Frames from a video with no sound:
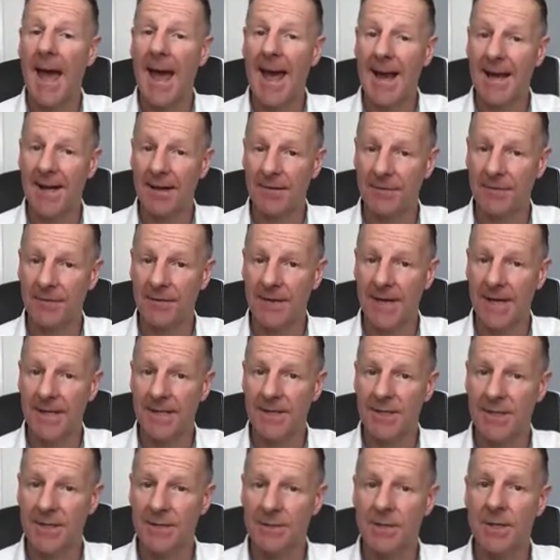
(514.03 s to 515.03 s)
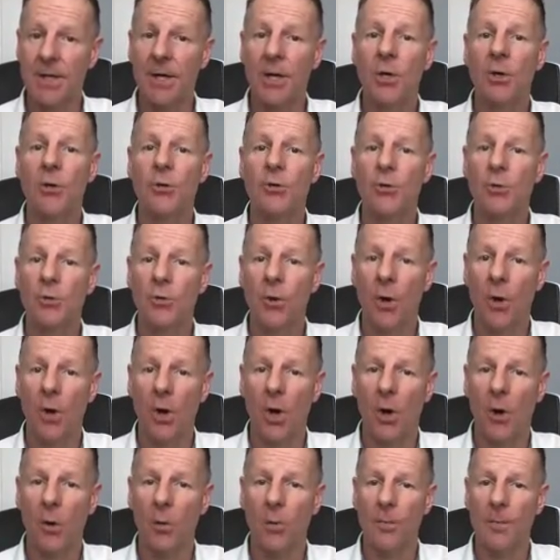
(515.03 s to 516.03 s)
anaphylaxis, do not
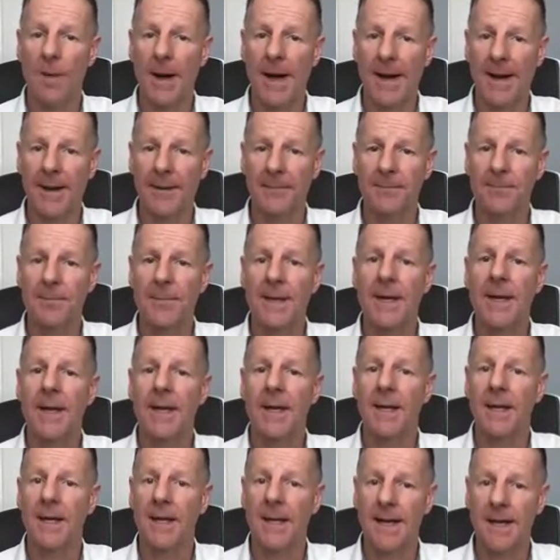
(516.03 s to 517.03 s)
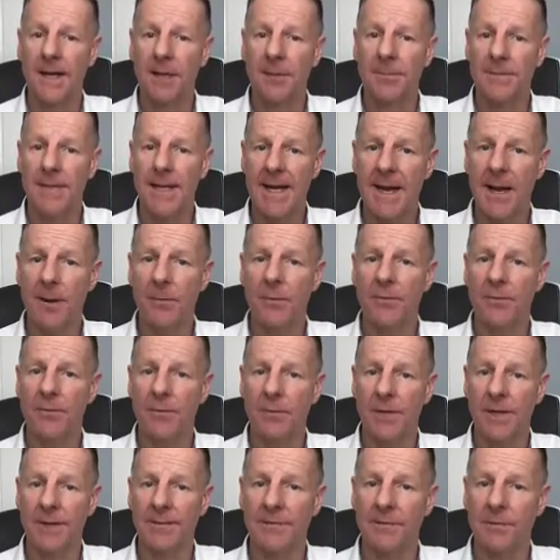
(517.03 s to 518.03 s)
hold back. Lay them down
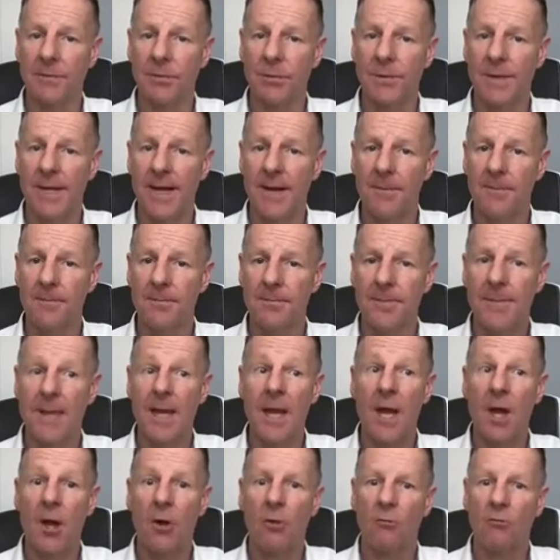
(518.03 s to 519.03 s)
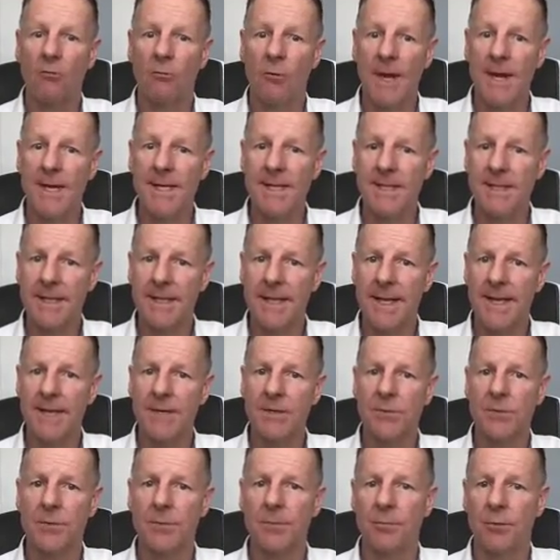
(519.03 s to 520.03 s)
before they fall down. Raise the
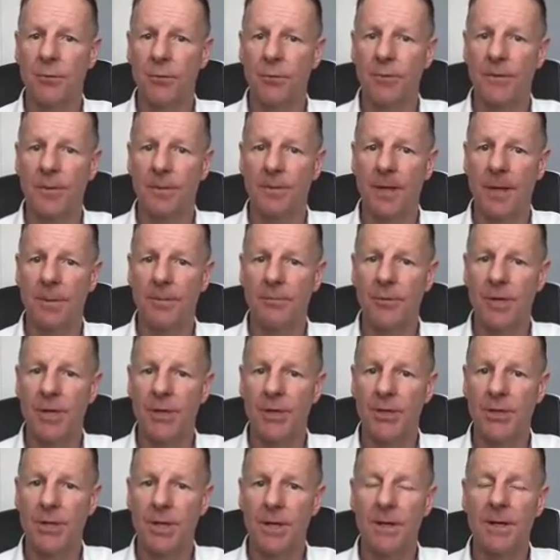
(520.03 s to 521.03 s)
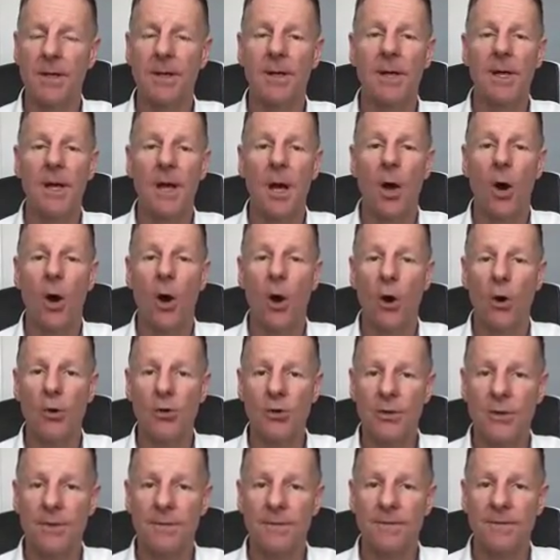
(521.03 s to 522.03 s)
legs to improve the blood pressure.
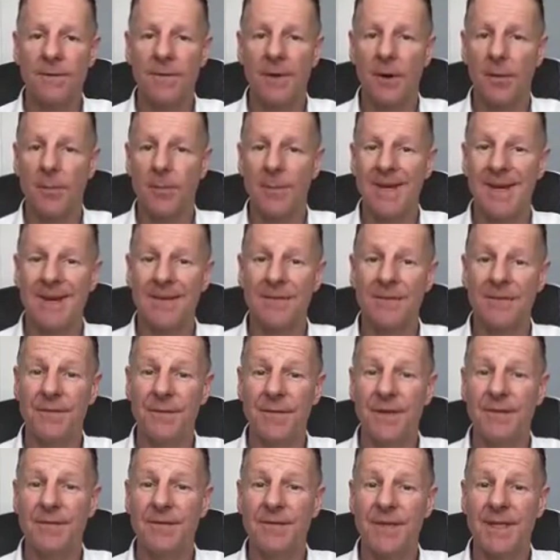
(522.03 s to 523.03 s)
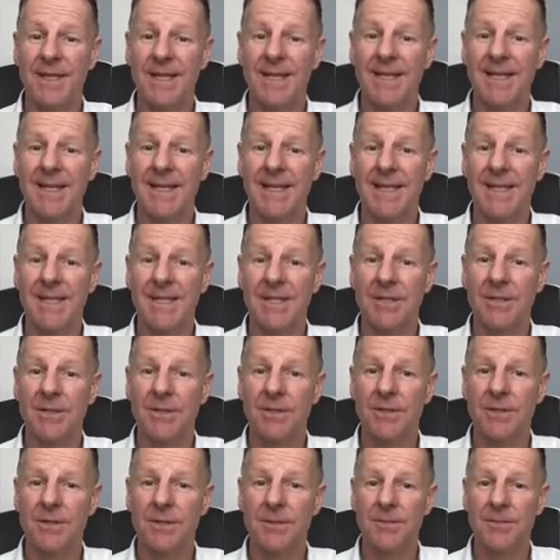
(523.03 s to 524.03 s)
Oxygen therapy at 15
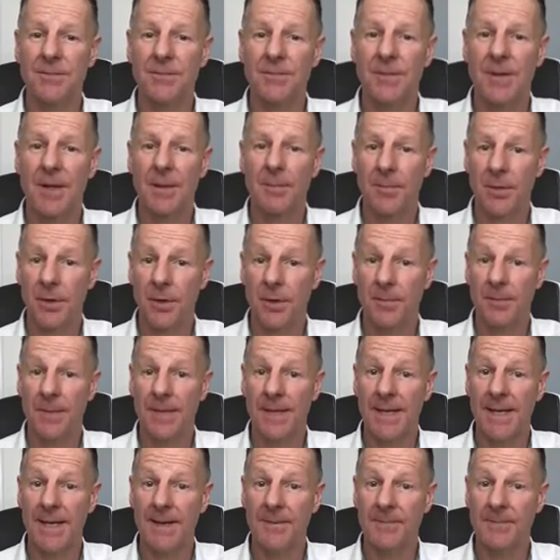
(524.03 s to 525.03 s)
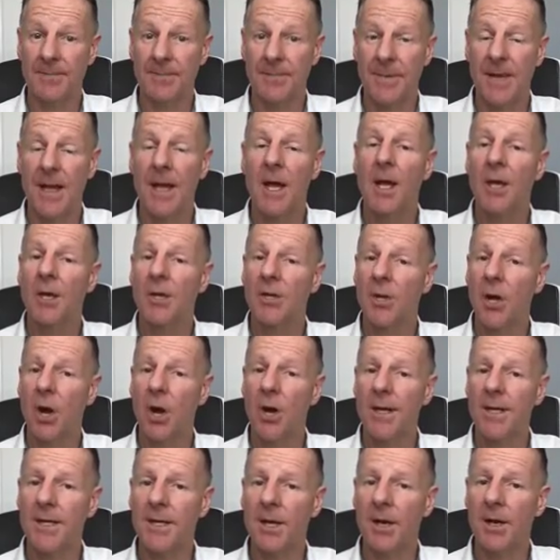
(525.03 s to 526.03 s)
litres per minute.
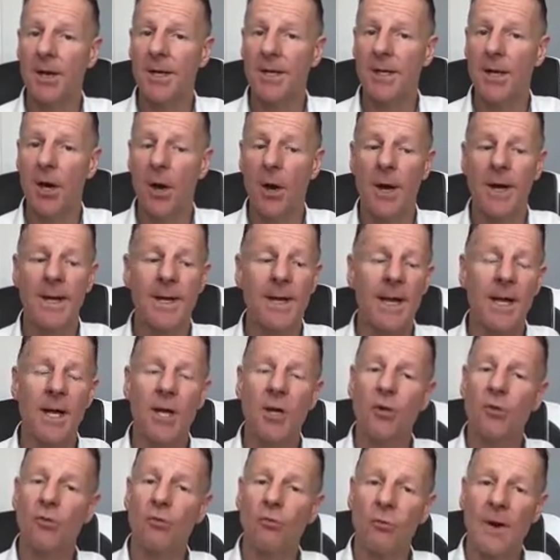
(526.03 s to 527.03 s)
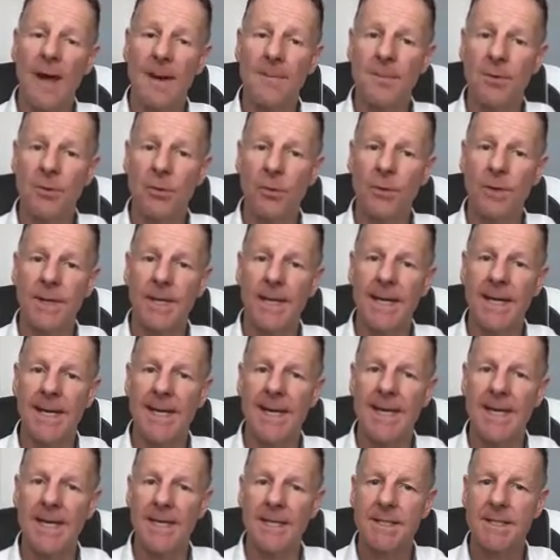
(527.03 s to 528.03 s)
999, grab your
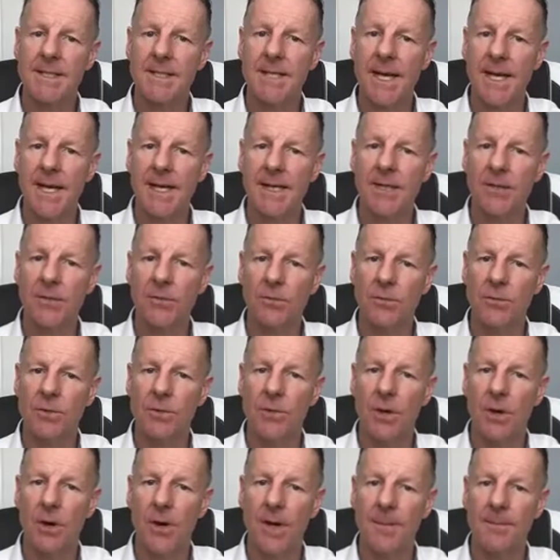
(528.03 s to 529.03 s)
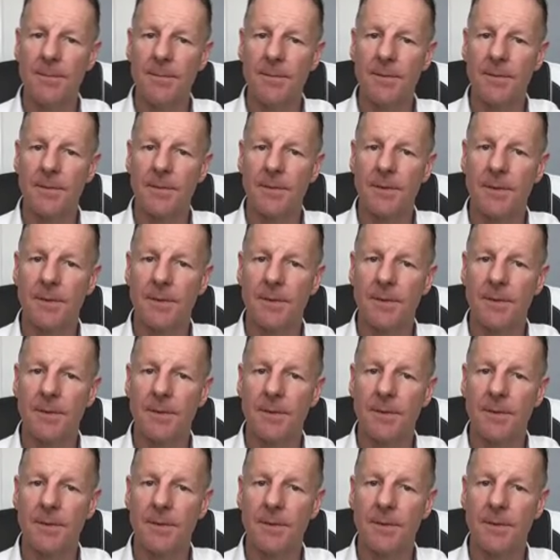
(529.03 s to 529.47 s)
kit, take your time,